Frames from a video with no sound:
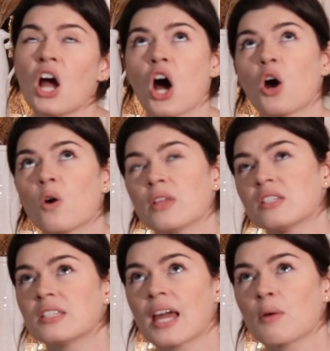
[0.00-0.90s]
oh,
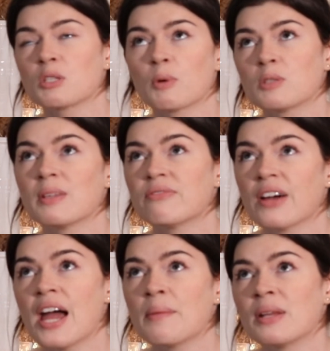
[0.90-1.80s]
this day was supposed to be
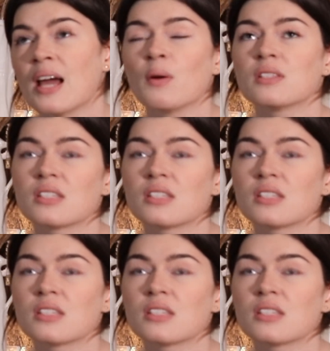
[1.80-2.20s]
fun, but now it